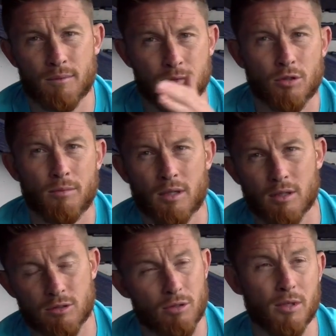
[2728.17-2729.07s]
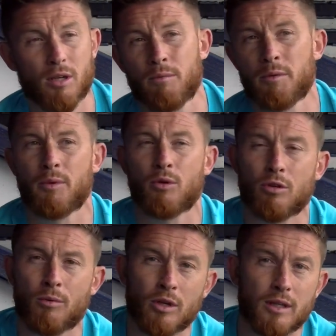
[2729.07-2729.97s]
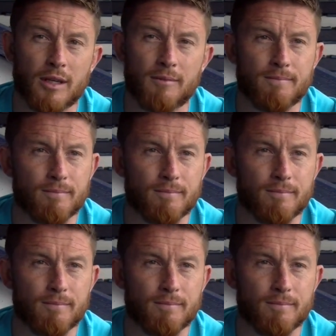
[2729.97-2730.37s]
John McGlynn would be on him all the time.